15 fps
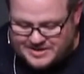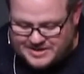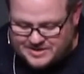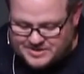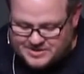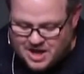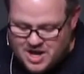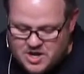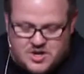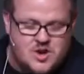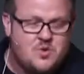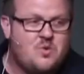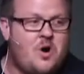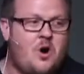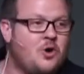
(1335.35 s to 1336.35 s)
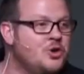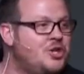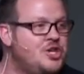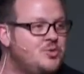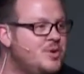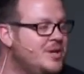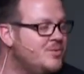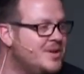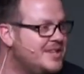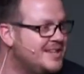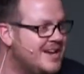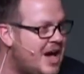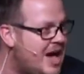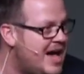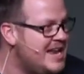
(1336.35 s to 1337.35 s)
There's no arguing with
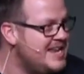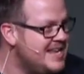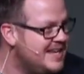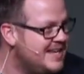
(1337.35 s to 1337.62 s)
God.